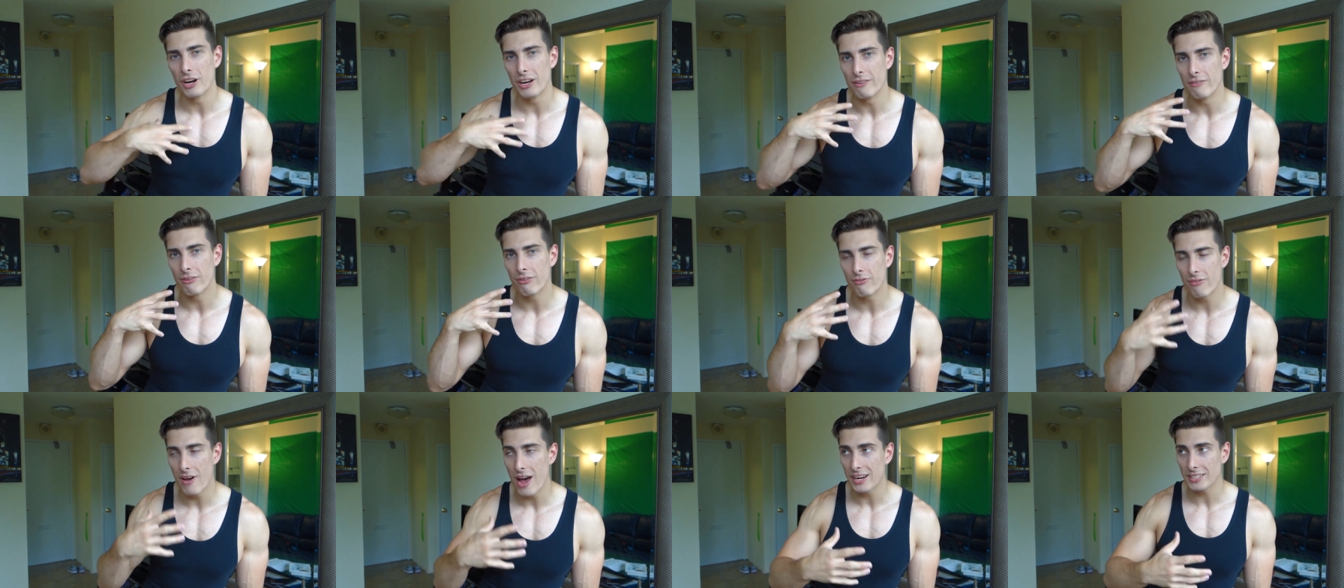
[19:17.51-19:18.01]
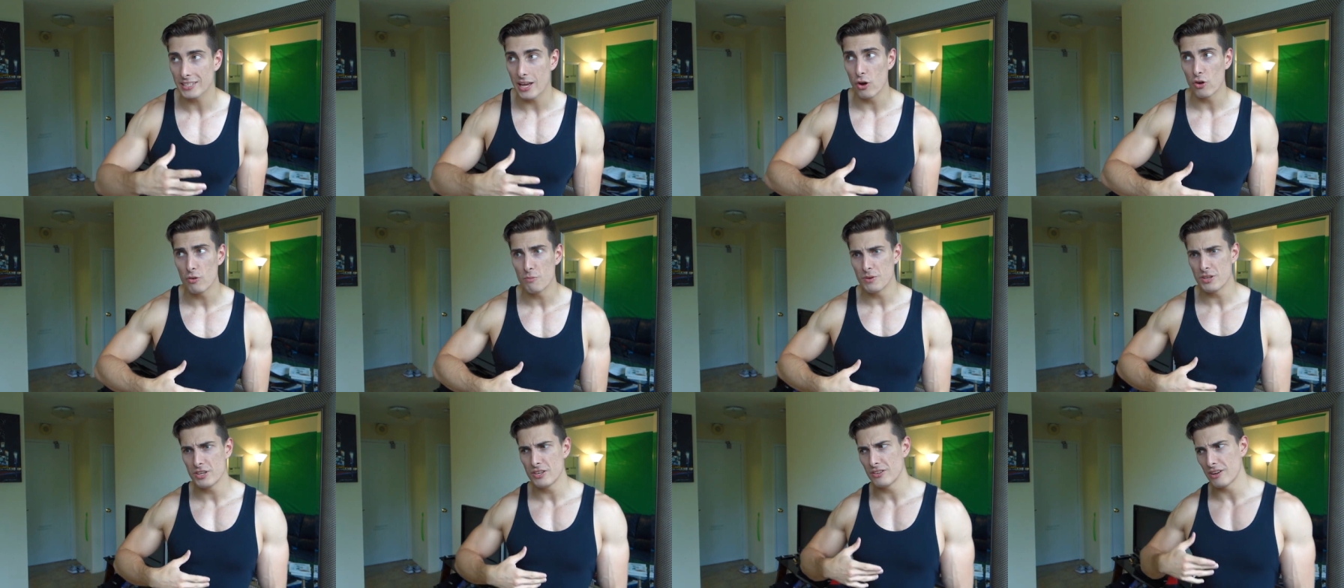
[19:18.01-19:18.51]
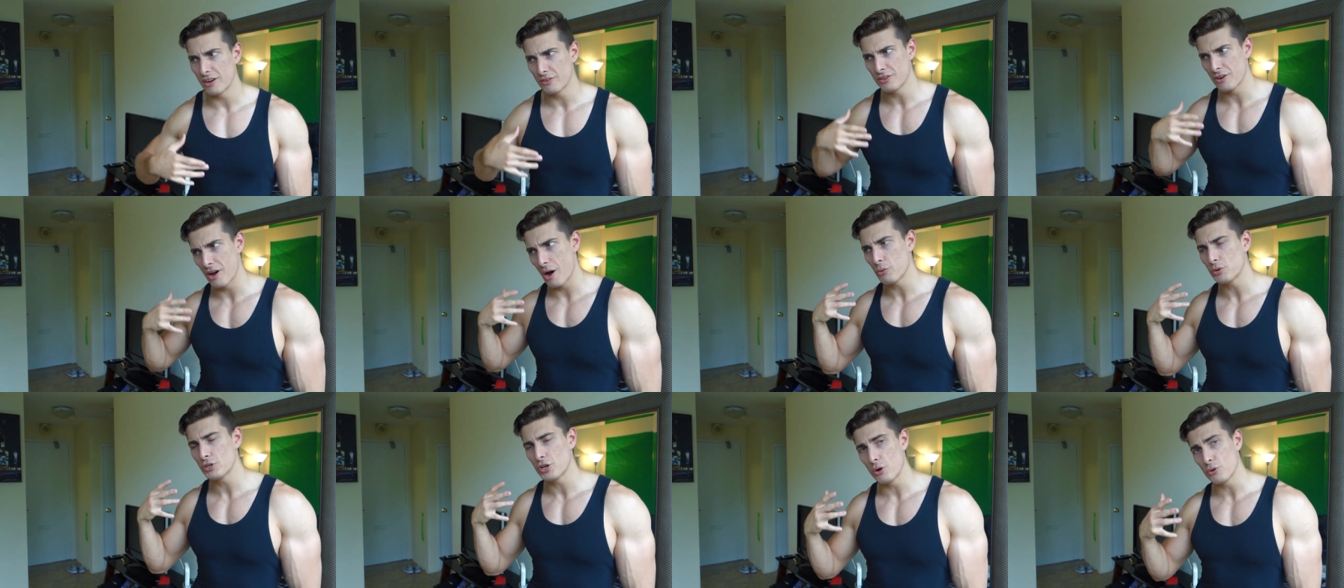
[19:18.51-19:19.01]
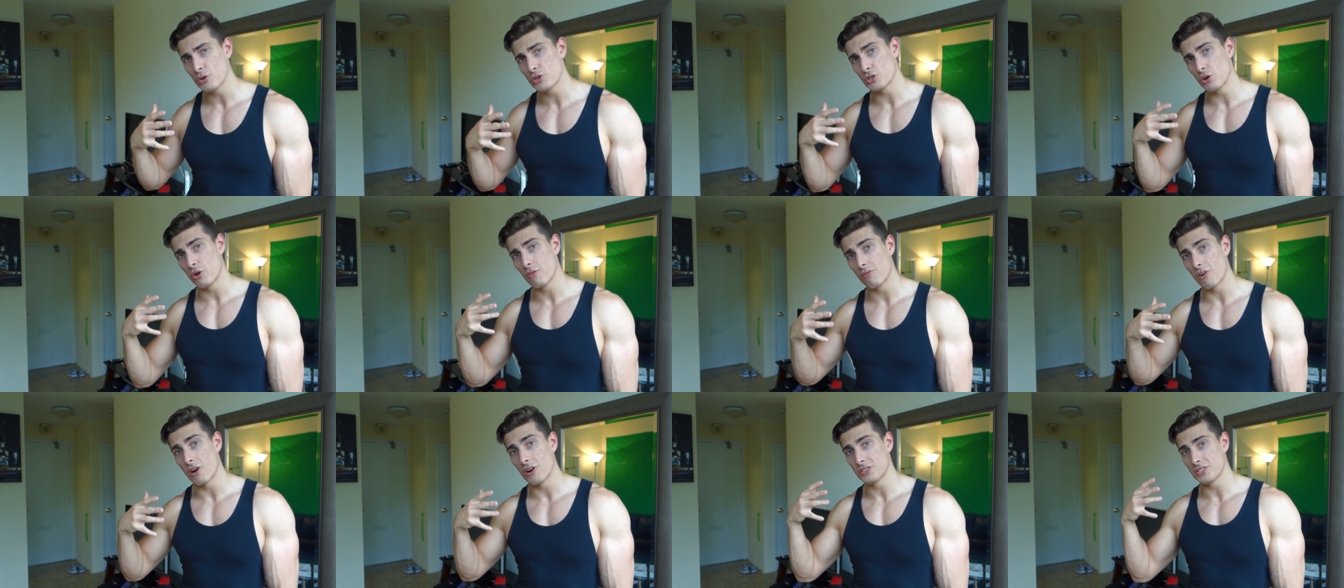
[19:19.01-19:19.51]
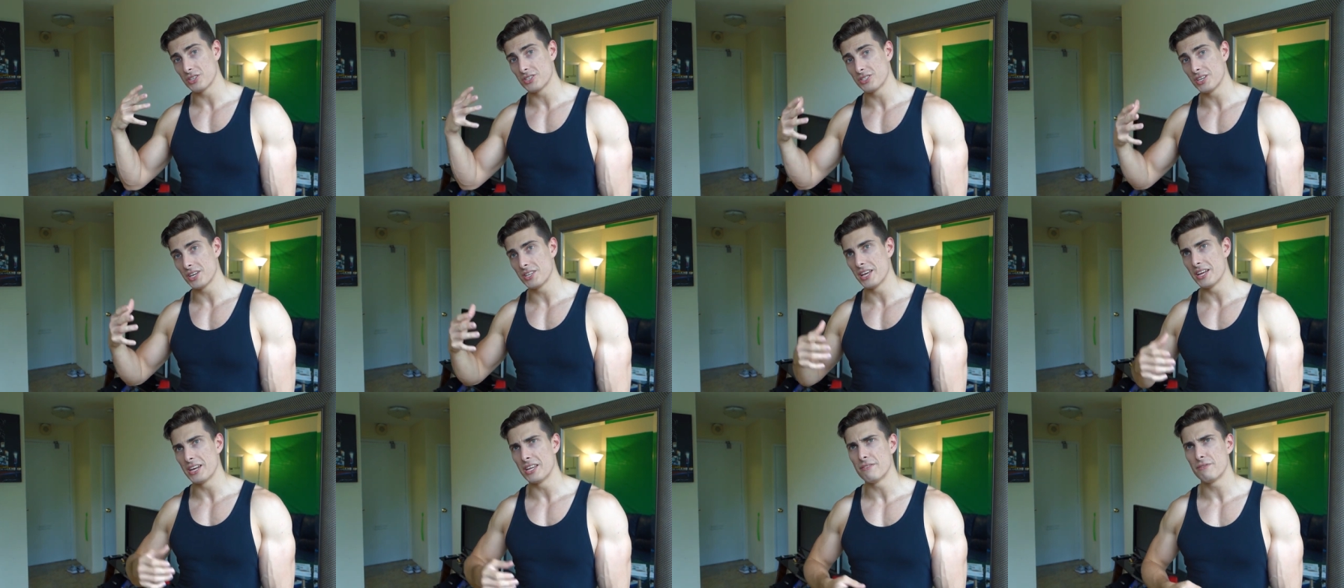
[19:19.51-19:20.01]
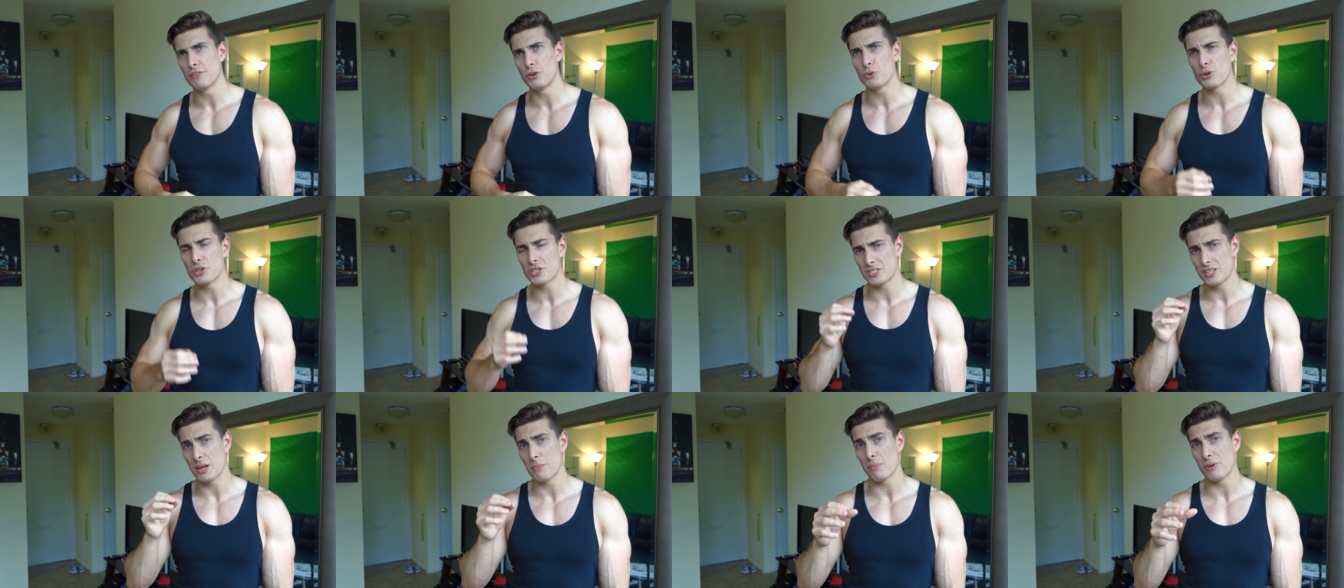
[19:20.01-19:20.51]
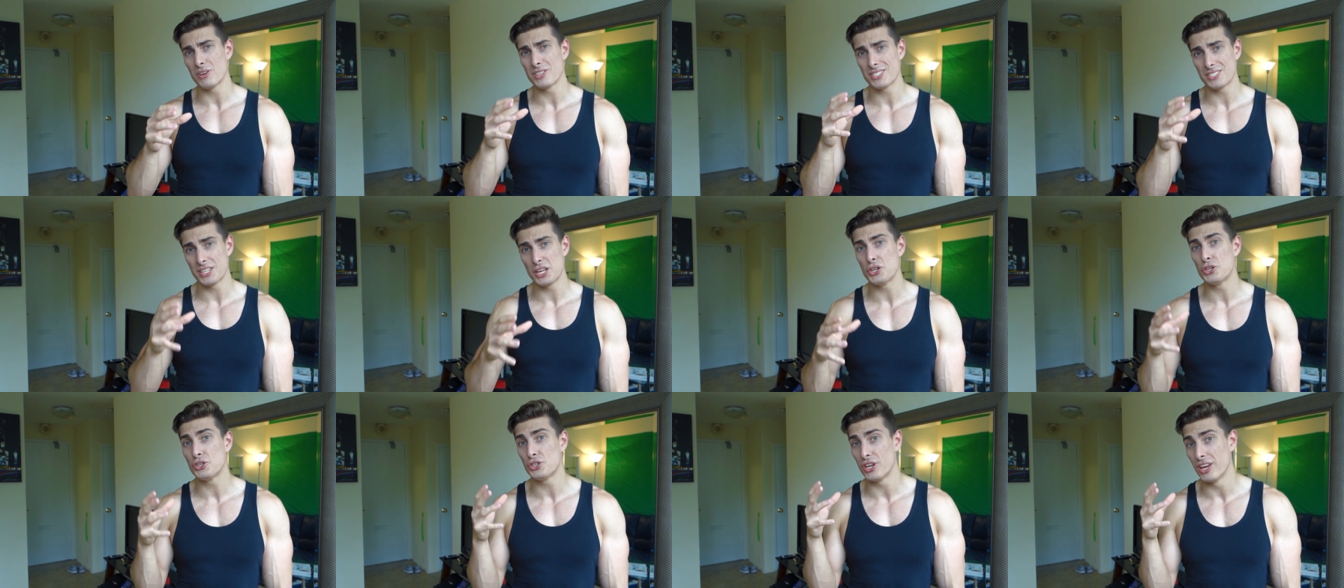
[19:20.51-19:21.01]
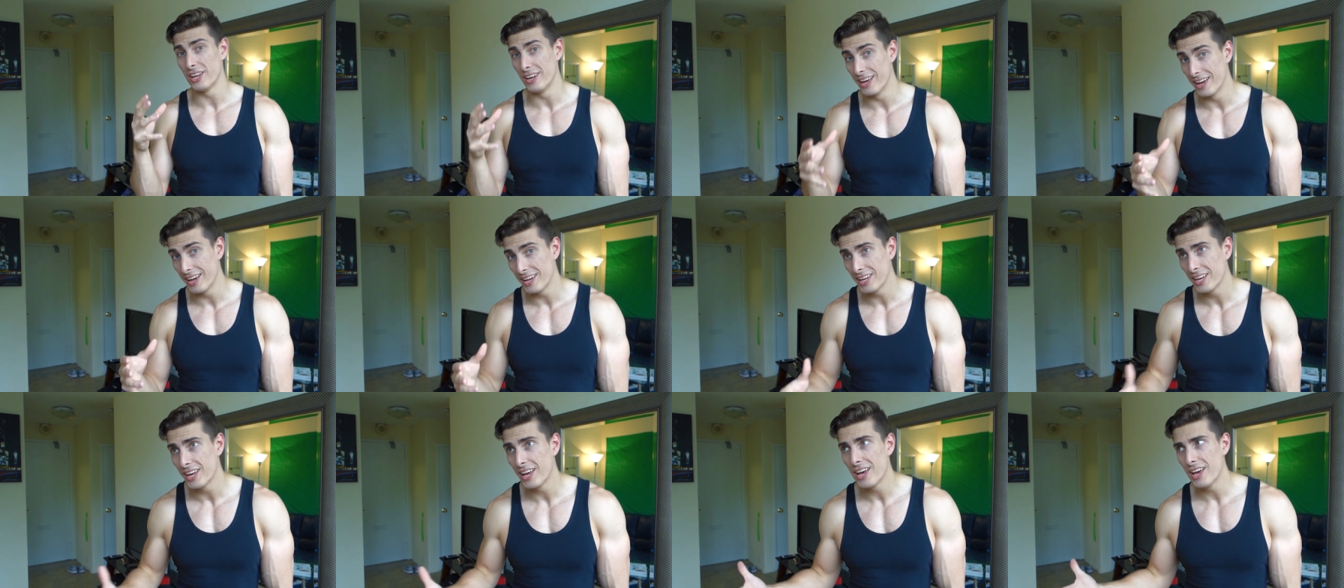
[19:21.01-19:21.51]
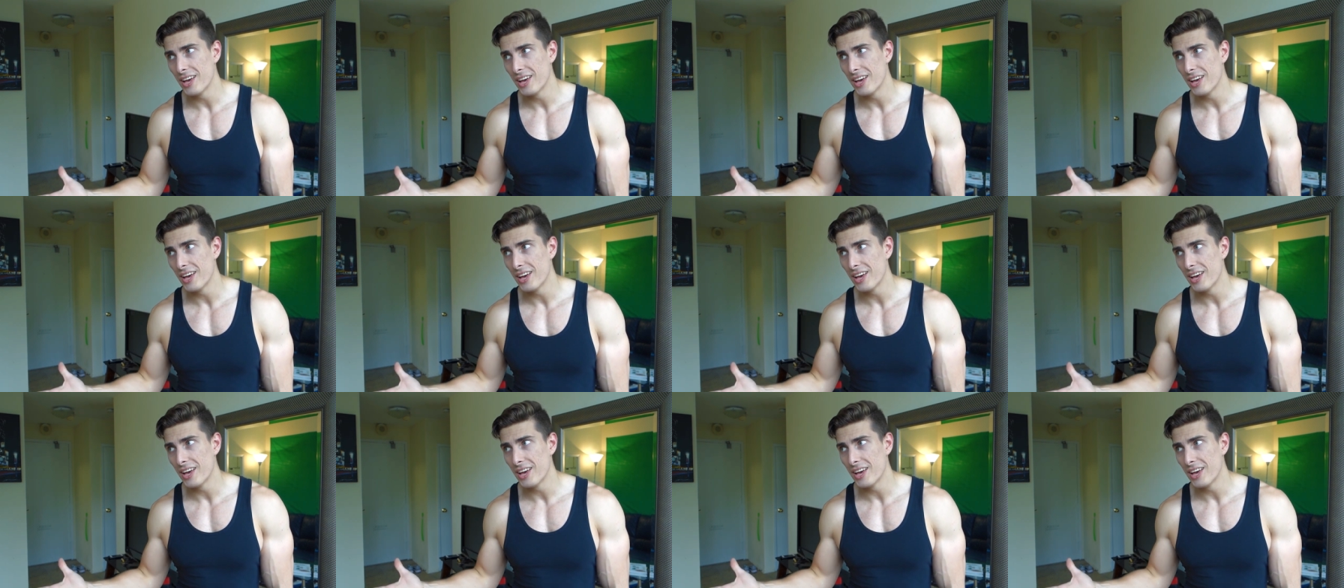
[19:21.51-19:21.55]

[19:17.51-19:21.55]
In fact, I would go so far as to say that if you were to step on stage today,